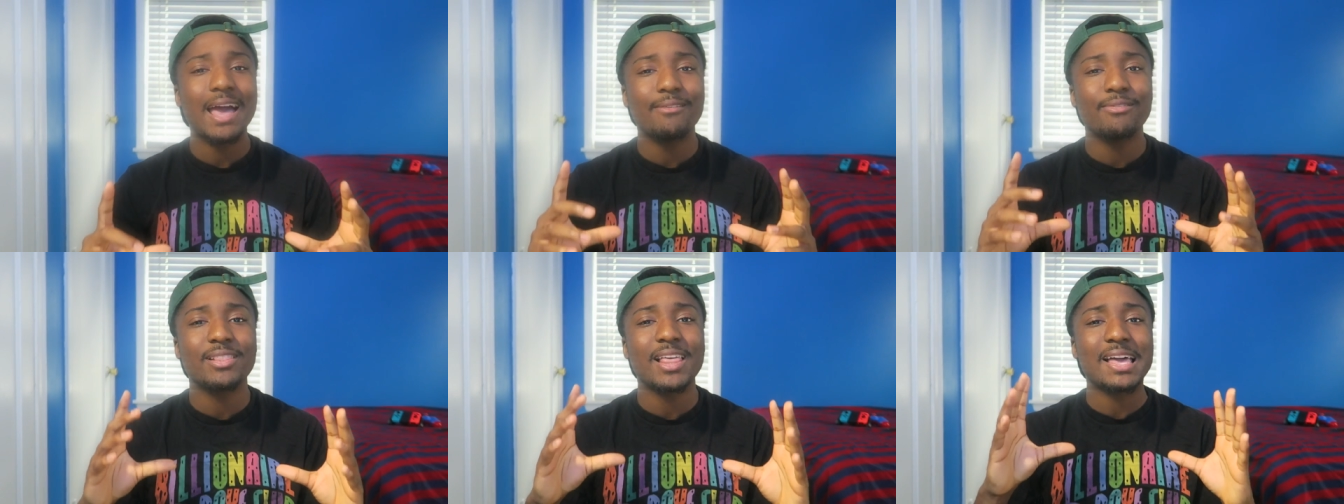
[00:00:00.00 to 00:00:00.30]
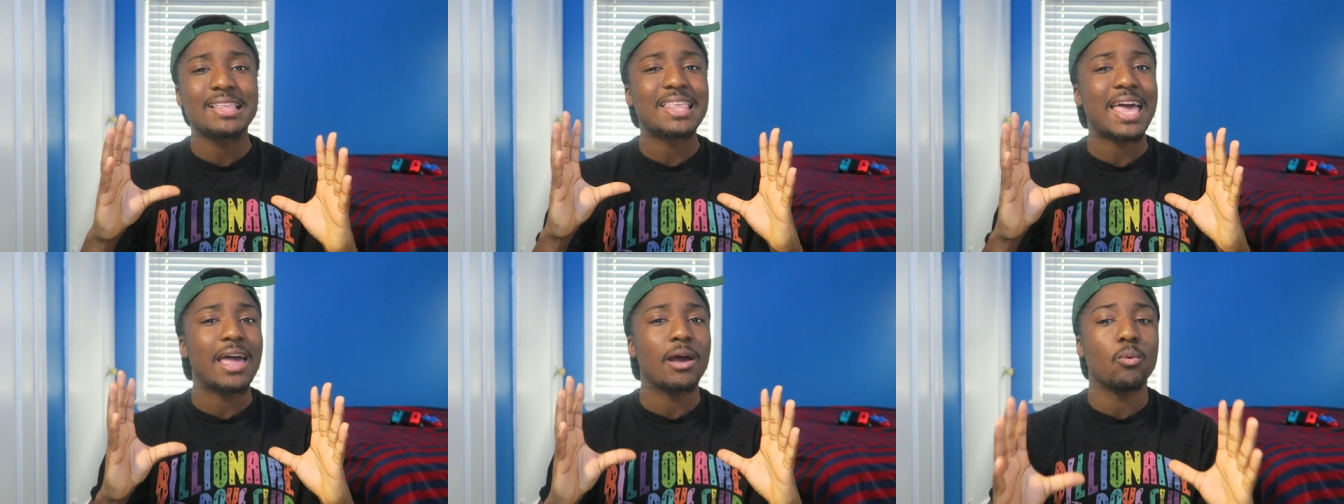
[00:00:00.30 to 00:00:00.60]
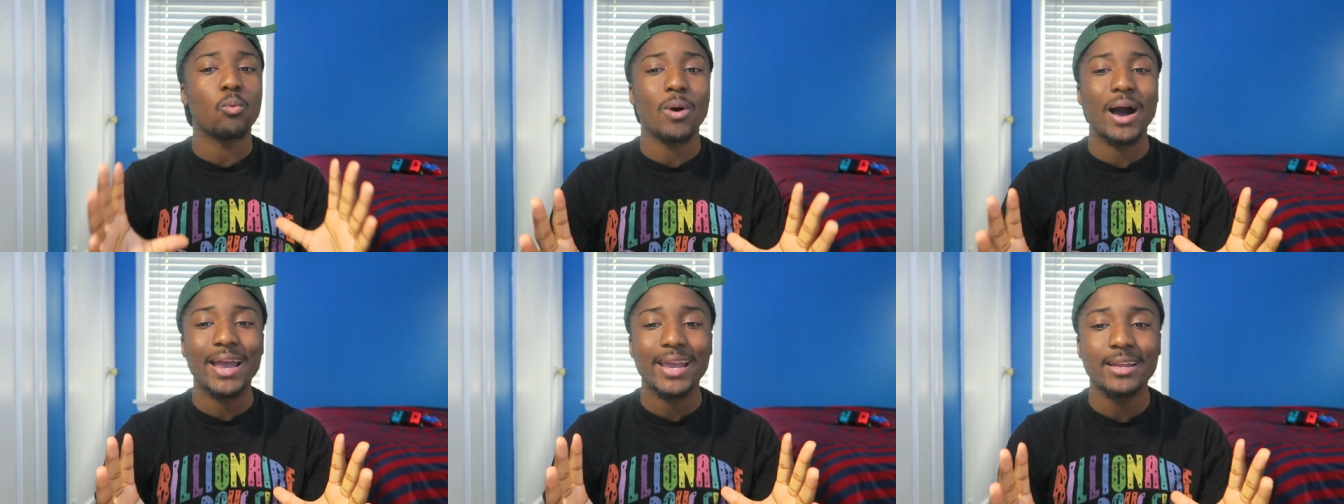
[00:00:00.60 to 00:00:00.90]
have it like
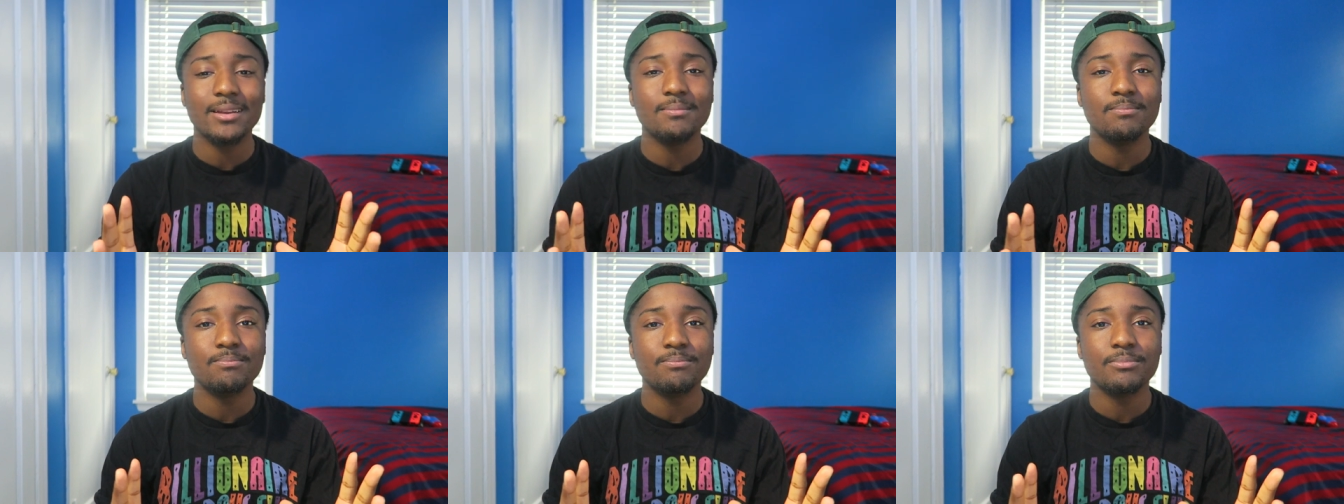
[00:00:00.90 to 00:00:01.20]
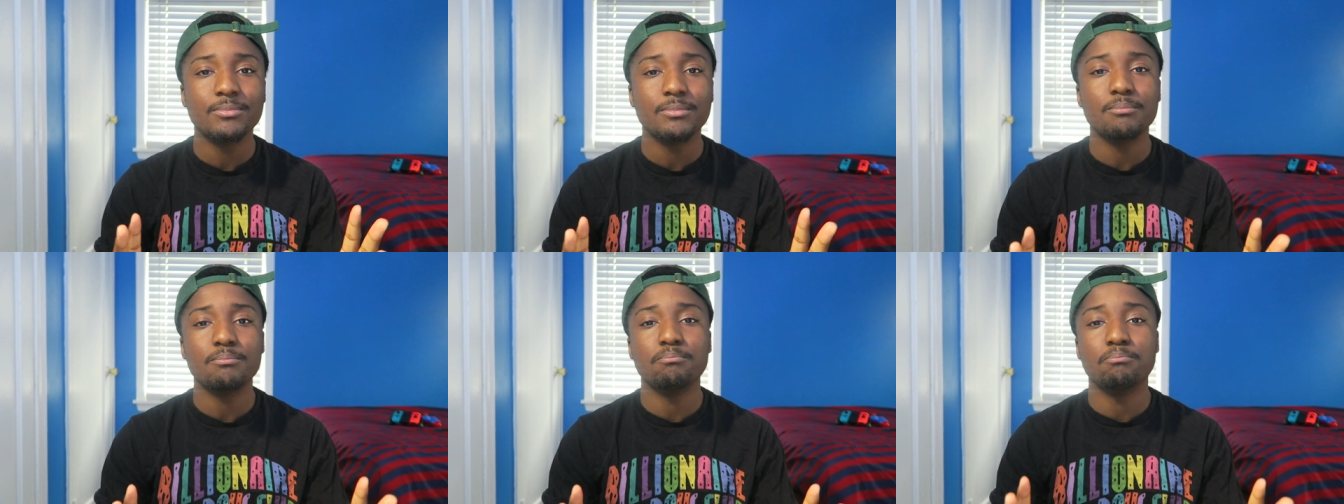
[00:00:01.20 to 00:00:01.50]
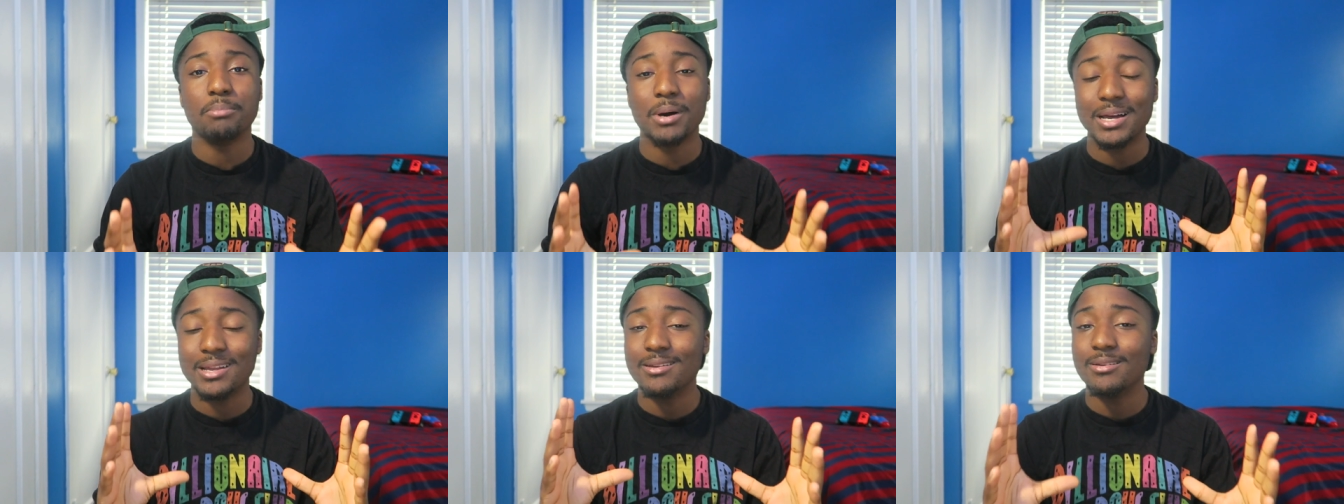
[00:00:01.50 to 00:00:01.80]
that white,
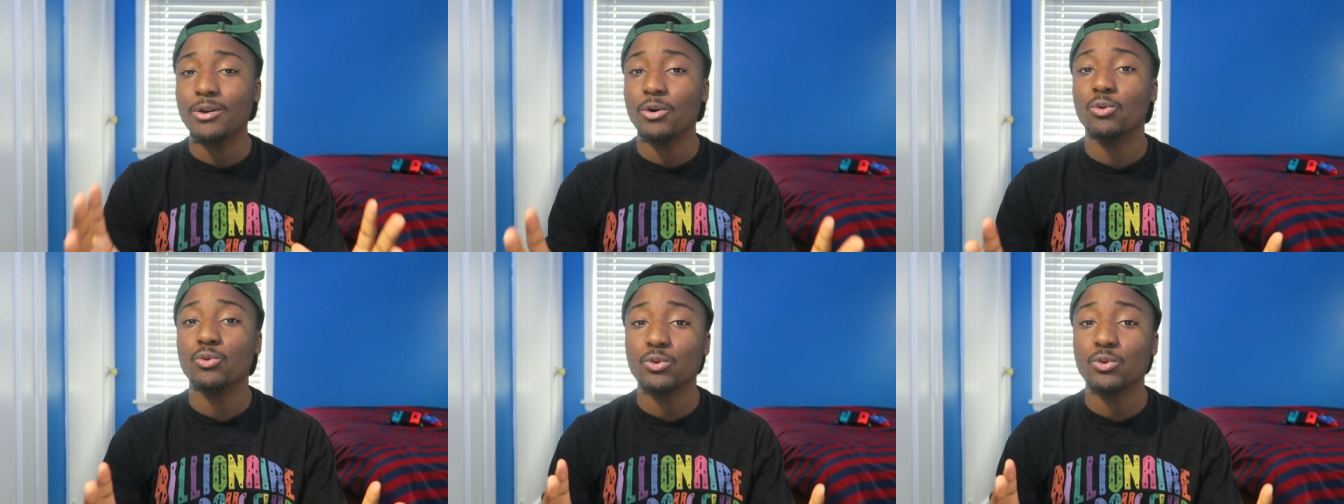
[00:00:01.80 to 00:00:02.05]
but